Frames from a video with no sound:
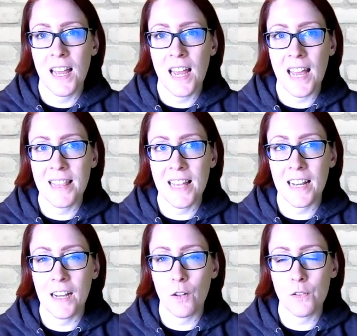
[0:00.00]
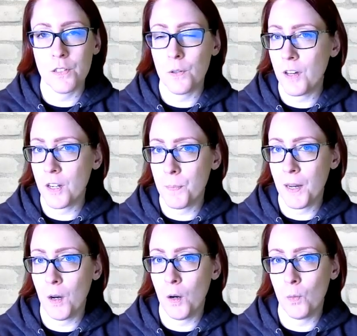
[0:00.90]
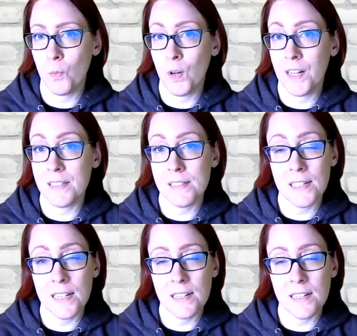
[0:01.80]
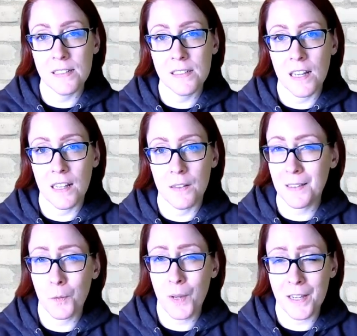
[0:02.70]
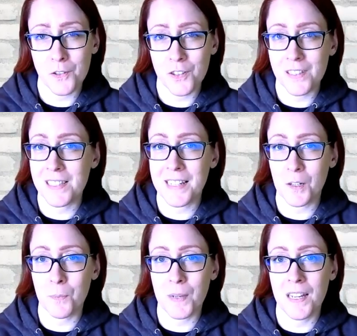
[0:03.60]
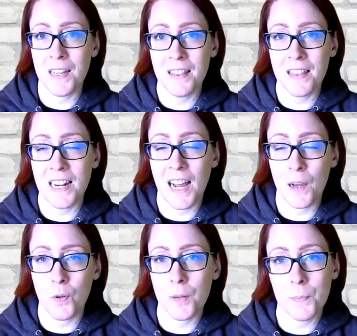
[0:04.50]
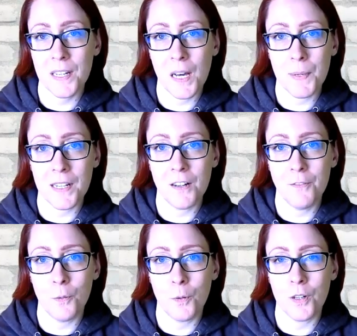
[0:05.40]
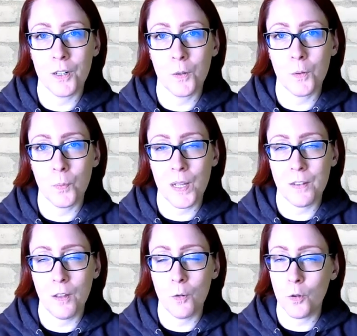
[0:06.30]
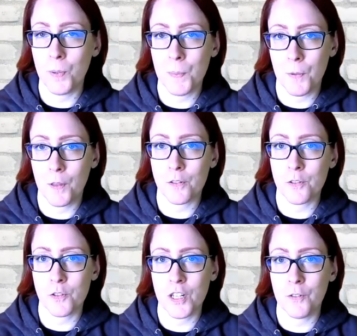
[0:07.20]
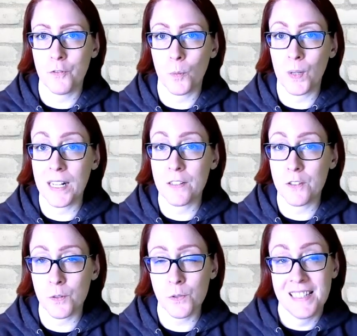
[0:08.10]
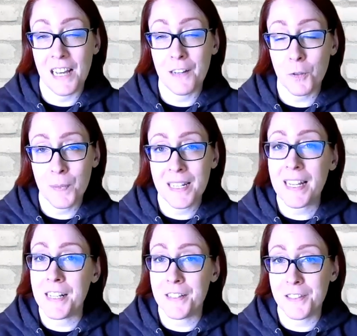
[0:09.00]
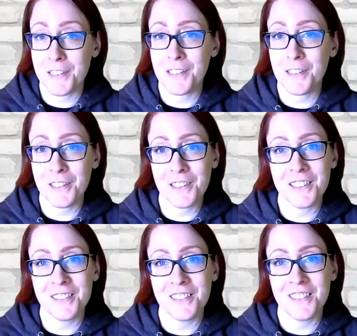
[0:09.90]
And then I also thought about what cities, locations near me that I want to be coming up for when local people are searching for what I do. It's never been easier